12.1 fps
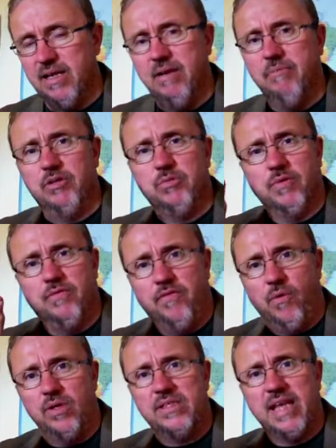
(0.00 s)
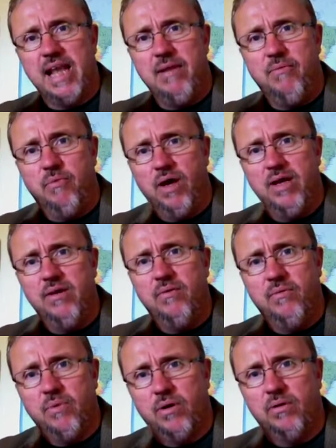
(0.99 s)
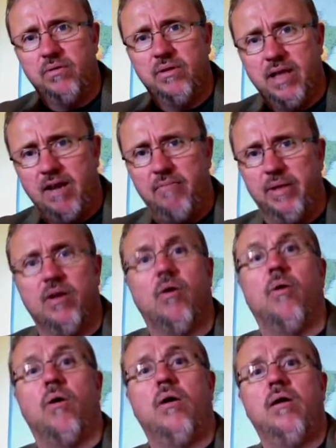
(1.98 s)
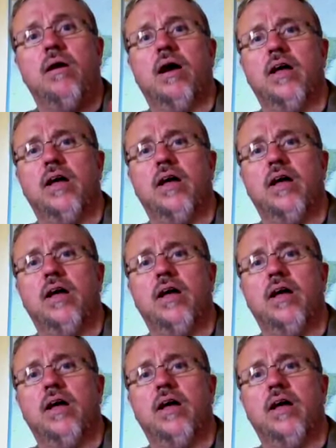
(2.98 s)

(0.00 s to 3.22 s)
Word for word: which would force a one world government or